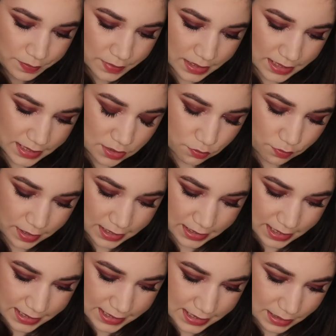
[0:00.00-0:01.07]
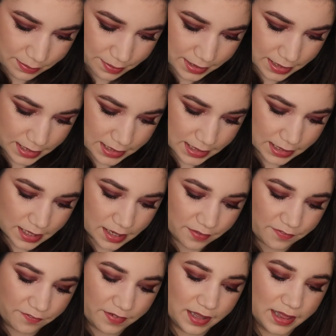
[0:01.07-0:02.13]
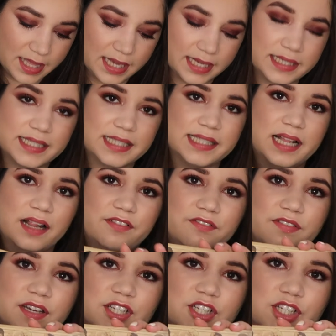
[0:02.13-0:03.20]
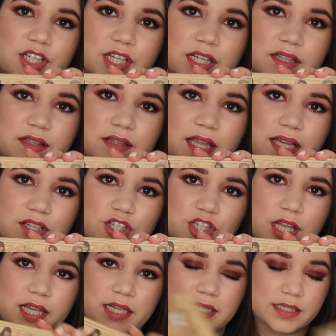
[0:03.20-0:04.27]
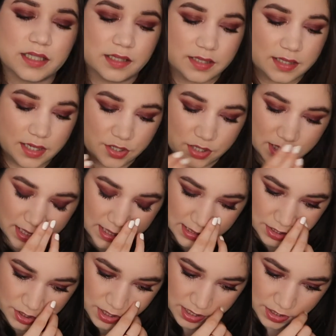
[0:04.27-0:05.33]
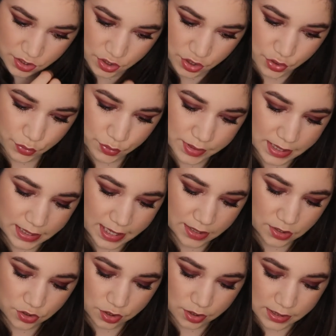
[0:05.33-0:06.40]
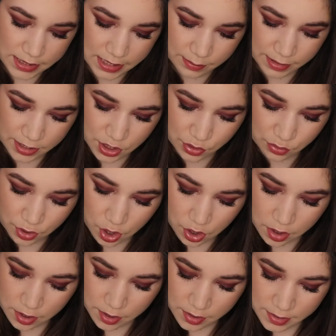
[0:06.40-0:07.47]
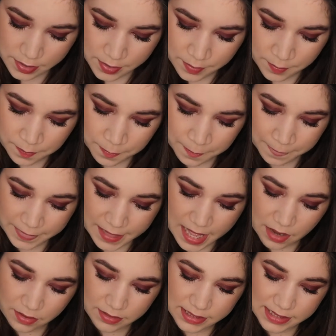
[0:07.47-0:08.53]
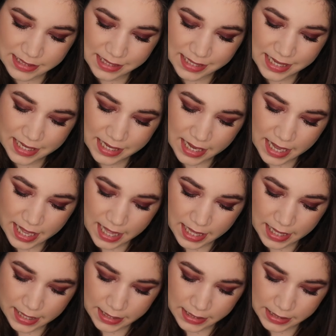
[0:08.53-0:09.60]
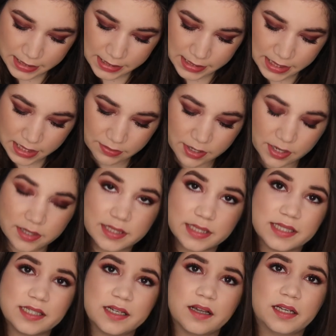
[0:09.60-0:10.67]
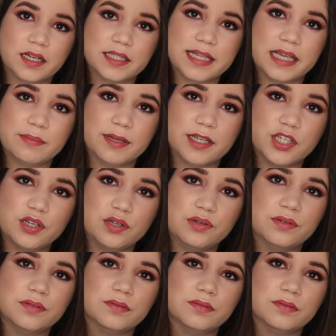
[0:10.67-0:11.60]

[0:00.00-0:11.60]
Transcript: It has a really nice dip in it, and I feel like Selfish, that shade, is such an easy shade to use that shouldn't take me too long. Now Sleek and Serious is not going to take me too,